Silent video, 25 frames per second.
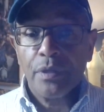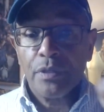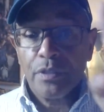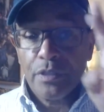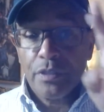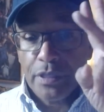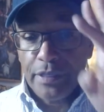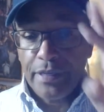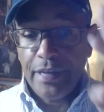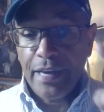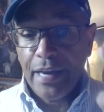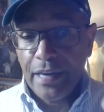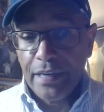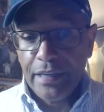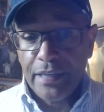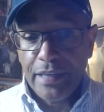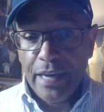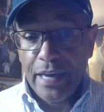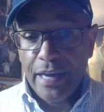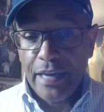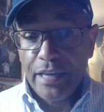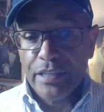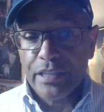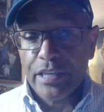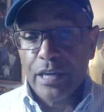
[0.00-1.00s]
to Danny
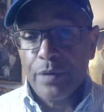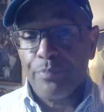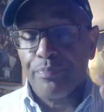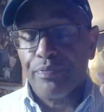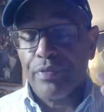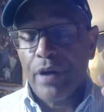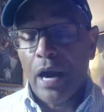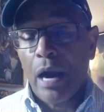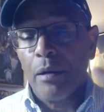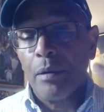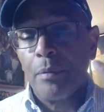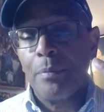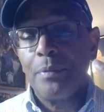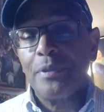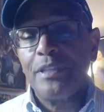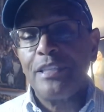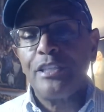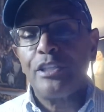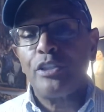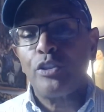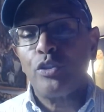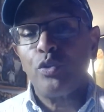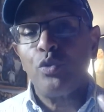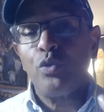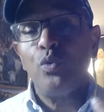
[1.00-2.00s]
Ainge and probably
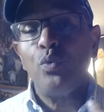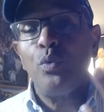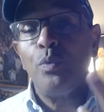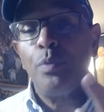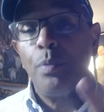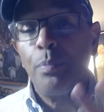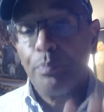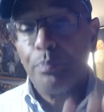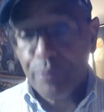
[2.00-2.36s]
2